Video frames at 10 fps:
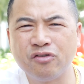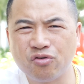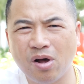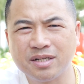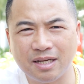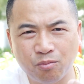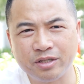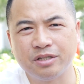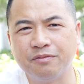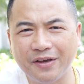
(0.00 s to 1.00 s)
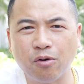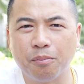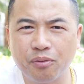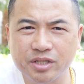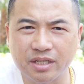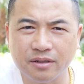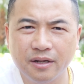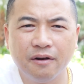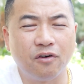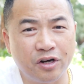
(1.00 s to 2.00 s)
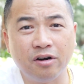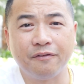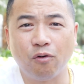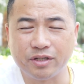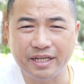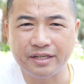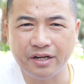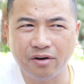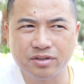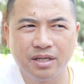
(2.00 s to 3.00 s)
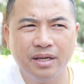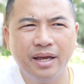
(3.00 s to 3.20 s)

in drugs and went to federal prison for nearly 14 years.